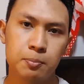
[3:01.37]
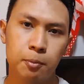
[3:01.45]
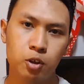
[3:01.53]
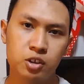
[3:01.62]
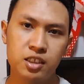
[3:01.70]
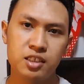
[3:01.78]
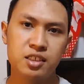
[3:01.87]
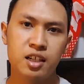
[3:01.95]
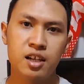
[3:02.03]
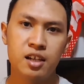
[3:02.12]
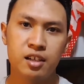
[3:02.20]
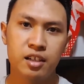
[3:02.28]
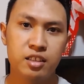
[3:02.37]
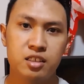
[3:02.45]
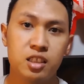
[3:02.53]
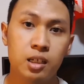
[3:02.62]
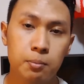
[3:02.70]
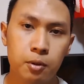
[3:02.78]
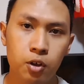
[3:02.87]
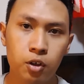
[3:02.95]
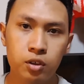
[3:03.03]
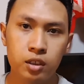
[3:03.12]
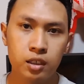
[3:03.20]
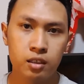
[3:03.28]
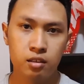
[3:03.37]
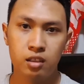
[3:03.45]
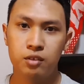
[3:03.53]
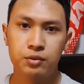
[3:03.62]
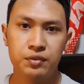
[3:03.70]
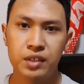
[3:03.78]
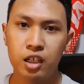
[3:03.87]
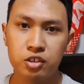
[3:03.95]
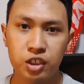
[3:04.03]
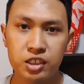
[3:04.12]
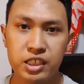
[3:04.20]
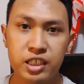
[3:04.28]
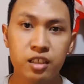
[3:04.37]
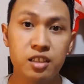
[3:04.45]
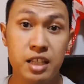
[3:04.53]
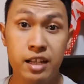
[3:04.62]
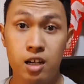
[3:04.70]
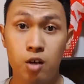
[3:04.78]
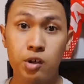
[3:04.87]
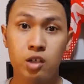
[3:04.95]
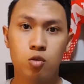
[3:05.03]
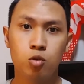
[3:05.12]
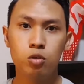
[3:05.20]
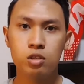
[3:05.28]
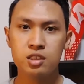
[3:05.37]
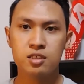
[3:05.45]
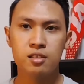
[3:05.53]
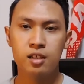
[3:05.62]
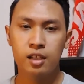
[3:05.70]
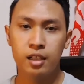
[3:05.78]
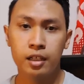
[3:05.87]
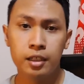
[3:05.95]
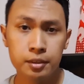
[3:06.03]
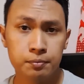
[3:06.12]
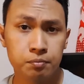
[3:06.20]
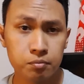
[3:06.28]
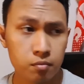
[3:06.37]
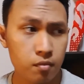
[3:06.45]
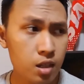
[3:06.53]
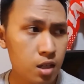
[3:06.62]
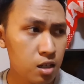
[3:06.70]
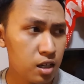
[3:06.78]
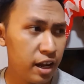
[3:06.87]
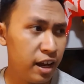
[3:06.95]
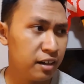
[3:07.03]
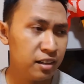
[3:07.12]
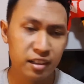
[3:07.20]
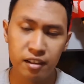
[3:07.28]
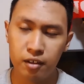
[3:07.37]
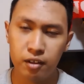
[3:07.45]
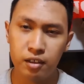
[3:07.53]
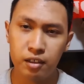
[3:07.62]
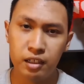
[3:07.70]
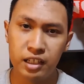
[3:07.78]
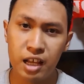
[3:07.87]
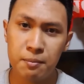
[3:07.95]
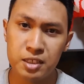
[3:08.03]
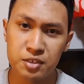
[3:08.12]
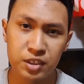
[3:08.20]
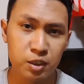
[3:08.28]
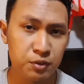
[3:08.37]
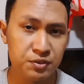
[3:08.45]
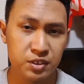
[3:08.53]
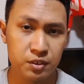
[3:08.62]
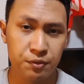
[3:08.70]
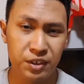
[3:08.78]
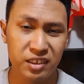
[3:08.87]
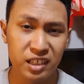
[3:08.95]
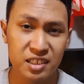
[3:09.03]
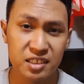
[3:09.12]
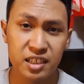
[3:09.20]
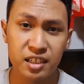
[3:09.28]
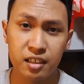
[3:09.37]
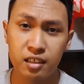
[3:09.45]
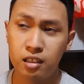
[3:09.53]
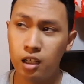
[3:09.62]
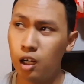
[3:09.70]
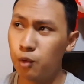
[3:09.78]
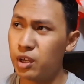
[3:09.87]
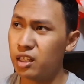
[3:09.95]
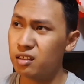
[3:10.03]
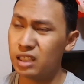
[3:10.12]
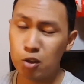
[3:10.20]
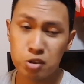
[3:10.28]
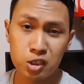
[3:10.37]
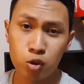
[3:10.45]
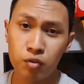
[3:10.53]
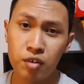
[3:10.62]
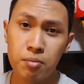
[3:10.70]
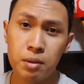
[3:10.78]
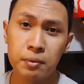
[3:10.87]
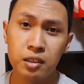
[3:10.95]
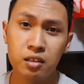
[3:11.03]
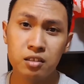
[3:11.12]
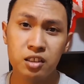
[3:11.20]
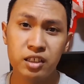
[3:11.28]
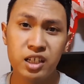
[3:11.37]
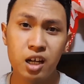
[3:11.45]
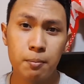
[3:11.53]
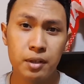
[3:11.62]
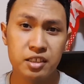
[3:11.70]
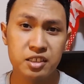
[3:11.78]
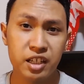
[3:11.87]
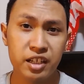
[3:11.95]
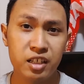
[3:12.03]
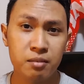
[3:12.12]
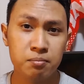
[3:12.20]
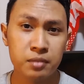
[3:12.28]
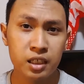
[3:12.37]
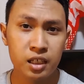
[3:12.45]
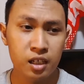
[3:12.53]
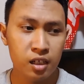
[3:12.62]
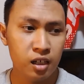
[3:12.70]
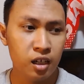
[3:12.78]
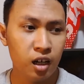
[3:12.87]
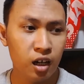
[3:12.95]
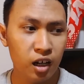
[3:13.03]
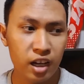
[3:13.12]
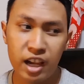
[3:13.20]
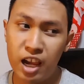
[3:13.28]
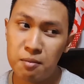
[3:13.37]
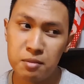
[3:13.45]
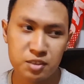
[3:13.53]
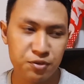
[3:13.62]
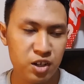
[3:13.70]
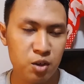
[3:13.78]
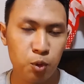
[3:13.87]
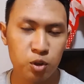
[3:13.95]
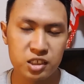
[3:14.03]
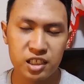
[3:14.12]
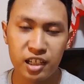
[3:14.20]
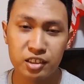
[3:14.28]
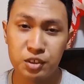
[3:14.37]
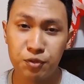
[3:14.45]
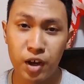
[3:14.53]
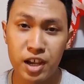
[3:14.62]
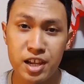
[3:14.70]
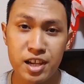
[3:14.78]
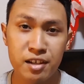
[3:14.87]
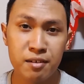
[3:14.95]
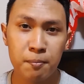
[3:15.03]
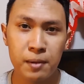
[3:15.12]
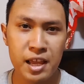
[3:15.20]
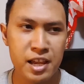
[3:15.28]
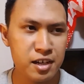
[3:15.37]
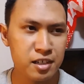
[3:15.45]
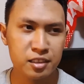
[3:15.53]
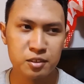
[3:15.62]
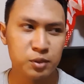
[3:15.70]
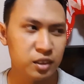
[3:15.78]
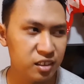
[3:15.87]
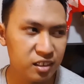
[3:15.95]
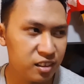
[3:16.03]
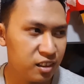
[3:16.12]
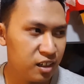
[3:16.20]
supporters in Singapore, the Ultras Eagles and Hougang Hools, and the atmosphere was fantastic. We had 1,000 over people turning up at the stadium. Atmosphere was electrifying. Players were